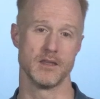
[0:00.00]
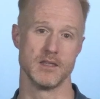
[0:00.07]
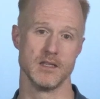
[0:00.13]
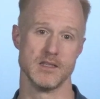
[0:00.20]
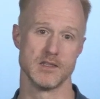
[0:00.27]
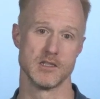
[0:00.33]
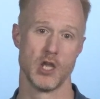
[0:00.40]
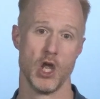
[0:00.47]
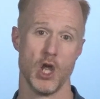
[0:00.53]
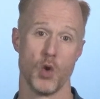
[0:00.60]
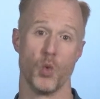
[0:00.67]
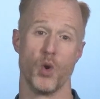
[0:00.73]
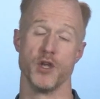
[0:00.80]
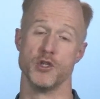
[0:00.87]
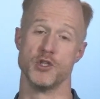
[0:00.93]
this.
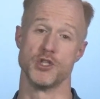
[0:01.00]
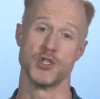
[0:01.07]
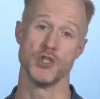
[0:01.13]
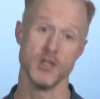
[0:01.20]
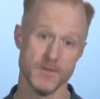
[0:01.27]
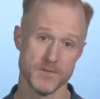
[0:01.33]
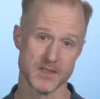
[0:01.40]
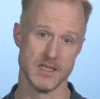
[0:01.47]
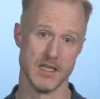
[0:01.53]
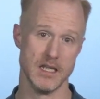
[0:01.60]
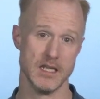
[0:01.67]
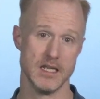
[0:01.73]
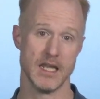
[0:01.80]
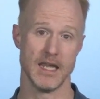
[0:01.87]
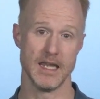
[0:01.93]
What you should have
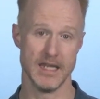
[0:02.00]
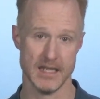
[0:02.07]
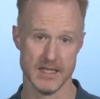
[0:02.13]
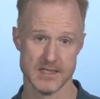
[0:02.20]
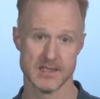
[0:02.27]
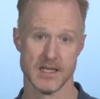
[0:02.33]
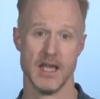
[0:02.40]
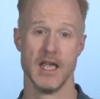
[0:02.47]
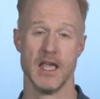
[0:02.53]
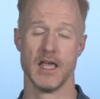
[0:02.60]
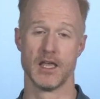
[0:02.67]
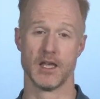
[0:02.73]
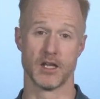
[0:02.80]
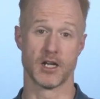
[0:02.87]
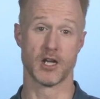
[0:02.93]
seen is
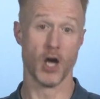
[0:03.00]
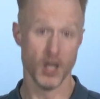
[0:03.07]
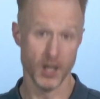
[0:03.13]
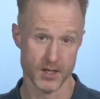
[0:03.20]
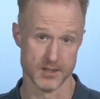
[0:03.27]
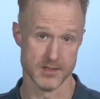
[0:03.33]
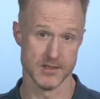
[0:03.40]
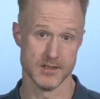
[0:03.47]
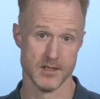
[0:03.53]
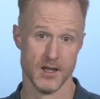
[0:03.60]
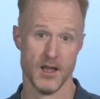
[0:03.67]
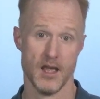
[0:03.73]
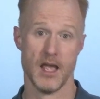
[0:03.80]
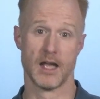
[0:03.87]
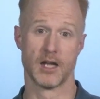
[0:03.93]
colors
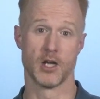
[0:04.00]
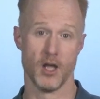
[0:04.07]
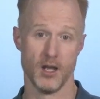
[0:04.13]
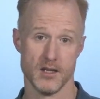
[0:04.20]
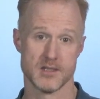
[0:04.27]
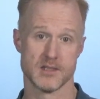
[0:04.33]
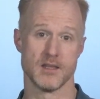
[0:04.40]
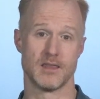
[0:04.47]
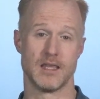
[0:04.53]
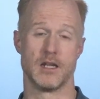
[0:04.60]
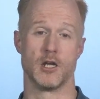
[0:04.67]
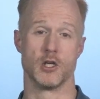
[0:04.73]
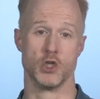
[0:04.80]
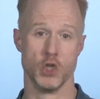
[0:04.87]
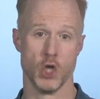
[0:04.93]
that
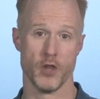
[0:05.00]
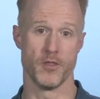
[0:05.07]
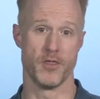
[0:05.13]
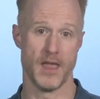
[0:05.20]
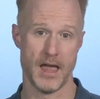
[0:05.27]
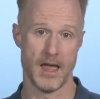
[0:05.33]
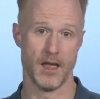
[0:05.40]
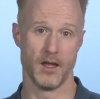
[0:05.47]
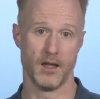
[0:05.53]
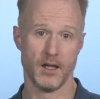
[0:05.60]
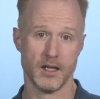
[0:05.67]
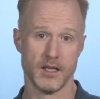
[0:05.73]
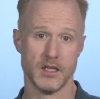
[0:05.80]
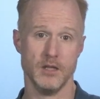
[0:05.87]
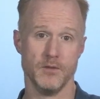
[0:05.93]
are not there.
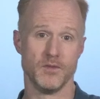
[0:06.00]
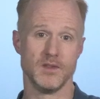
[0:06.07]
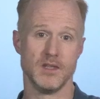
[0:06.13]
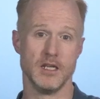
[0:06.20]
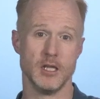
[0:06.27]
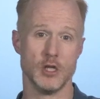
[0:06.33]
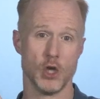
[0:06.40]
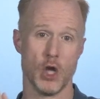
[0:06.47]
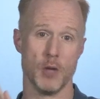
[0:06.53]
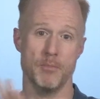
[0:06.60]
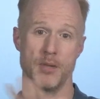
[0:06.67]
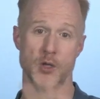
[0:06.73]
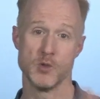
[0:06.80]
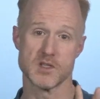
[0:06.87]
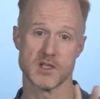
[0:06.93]
You've seen a
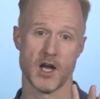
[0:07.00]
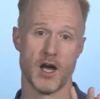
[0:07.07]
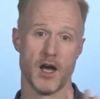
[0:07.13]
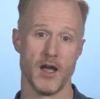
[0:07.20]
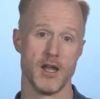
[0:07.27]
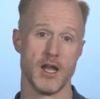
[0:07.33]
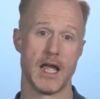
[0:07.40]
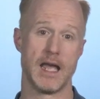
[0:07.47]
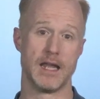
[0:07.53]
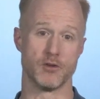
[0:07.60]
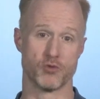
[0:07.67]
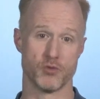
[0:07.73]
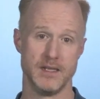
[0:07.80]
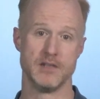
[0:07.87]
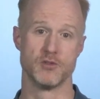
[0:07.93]
blue sky and
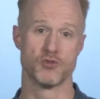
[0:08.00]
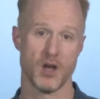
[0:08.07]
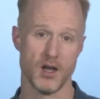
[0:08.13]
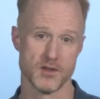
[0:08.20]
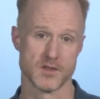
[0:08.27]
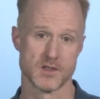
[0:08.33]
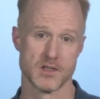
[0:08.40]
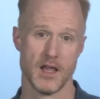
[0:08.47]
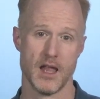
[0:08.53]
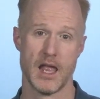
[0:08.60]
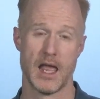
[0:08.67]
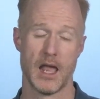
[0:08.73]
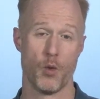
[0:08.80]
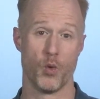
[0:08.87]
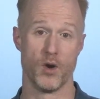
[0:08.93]
green grass,
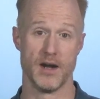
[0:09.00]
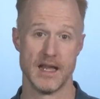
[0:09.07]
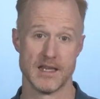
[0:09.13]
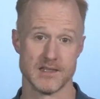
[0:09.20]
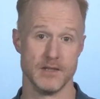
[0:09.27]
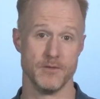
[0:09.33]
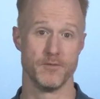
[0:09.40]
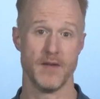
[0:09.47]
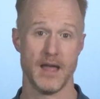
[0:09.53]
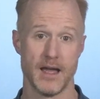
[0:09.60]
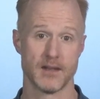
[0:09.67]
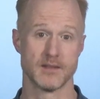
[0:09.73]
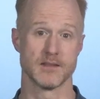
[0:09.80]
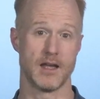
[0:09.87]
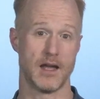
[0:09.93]
whereas in
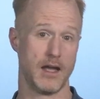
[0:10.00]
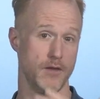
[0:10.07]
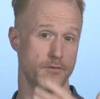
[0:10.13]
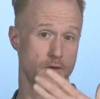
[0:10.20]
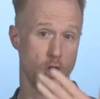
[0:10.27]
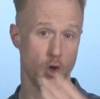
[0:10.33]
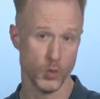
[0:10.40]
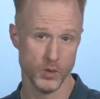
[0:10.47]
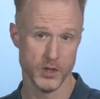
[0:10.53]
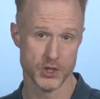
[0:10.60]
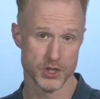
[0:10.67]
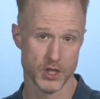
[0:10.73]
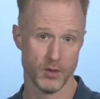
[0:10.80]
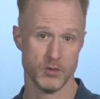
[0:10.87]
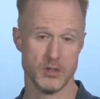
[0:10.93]
fact, I've only
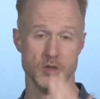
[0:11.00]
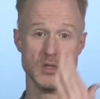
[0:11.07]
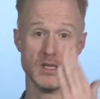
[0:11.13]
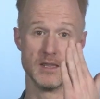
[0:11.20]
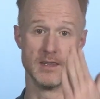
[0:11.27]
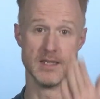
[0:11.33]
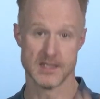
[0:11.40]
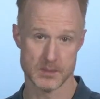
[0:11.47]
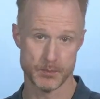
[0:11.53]
shown you this